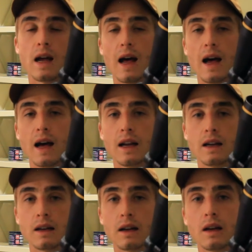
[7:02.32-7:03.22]

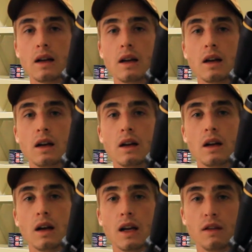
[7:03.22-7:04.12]
And
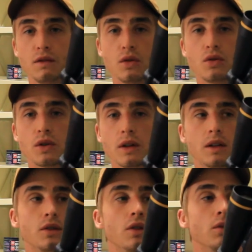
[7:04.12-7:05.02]
if you drill
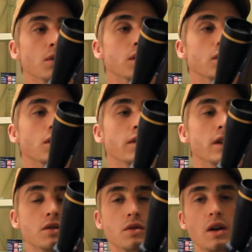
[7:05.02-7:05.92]
into the wood of
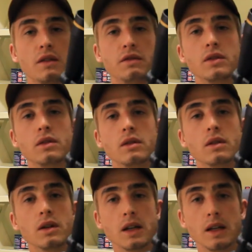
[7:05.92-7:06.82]
this rifle,
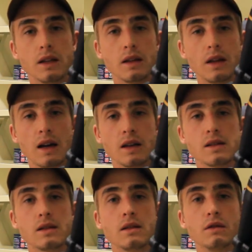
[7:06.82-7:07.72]
it
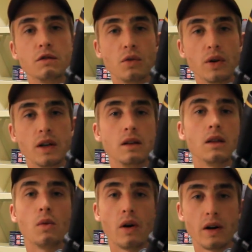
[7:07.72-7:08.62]
does void the
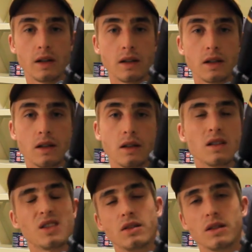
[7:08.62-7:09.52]
warranty.
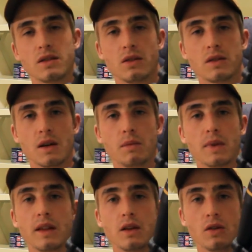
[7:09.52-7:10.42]
So it's not something
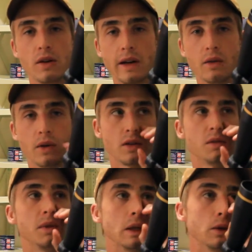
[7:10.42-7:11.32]
that you really want to
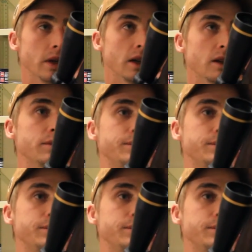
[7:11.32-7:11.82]
be doing.